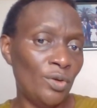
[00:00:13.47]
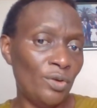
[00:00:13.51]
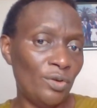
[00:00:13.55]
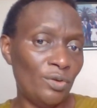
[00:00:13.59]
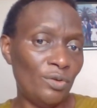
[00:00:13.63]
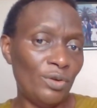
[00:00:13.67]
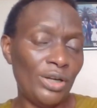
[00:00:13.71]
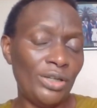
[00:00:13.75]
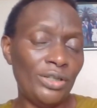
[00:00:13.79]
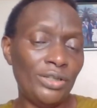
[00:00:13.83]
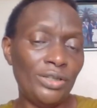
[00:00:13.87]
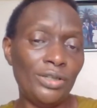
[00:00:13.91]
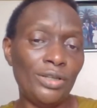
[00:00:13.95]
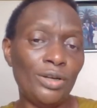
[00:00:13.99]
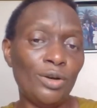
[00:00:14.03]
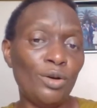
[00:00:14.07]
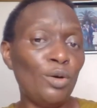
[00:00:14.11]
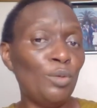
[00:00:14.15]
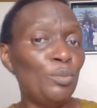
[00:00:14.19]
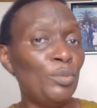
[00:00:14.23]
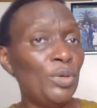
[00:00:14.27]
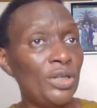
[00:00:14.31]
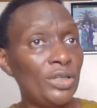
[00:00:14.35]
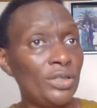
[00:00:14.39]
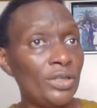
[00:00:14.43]
write in the
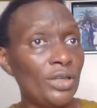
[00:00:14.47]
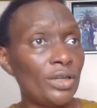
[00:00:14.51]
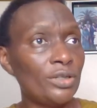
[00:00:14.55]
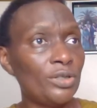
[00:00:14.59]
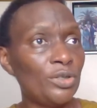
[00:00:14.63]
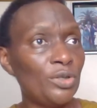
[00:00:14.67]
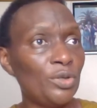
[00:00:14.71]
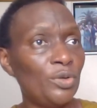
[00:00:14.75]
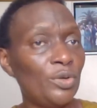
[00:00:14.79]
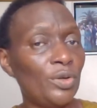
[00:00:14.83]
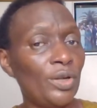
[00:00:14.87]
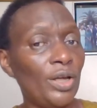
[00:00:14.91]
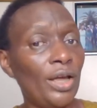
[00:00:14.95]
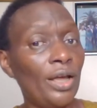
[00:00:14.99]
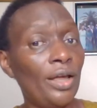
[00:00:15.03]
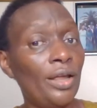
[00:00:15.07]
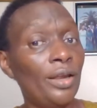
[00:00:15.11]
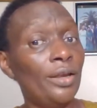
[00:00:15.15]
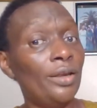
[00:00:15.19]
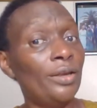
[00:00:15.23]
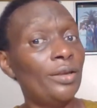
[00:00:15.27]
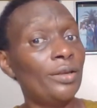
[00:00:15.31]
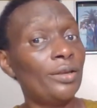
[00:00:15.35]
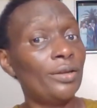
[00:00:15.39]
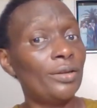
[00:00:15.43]
comment section
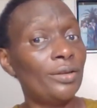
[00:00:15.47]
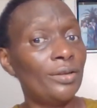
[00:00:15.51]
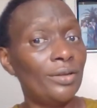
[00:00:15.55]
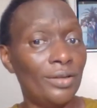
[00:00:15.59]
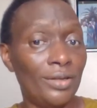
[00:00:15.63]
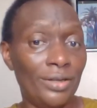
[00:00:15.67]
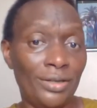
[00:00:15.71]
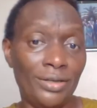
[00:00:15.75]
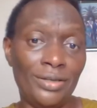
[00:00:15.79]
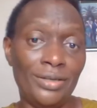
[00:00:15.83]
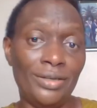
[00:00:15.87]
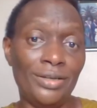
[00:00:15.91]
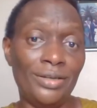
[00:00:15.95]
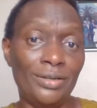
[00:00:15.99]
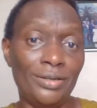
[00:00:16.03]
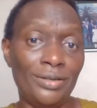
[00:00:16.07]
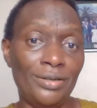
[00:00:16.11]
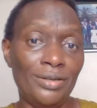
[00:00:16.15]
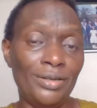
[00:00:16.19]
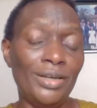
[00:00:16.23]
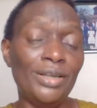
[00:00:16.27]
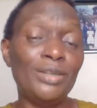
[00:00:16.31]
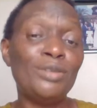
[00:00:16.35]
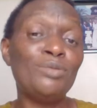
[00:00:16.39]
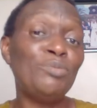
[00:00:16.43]
and
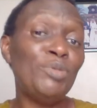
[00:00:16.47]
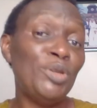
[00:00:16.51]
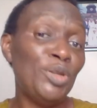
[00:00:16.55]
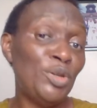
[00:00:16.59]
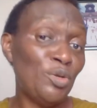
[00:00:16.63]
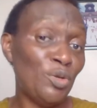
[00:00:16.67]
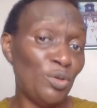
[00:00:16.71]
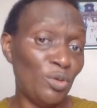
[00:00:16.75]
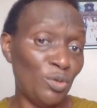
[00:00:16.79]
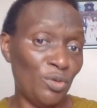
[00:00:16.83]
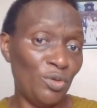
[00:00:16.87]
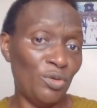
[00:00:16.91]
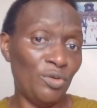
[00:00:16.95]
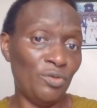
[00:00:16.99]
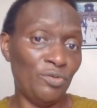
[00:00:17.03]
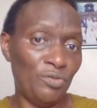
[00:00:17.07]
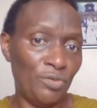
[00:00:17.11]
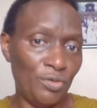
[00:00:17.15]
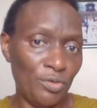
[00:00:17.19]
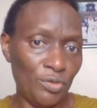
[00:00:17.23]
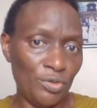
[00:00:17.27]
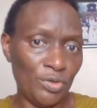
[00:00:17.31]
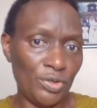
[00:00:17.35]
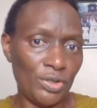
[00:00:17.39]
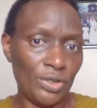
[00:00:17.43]
let me know your
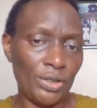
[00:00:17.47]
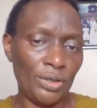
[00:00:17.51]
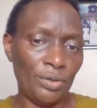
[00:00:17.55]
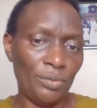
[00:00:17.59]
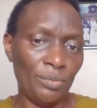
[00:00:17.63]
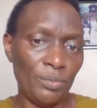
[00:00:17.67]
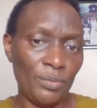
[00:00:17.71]
views.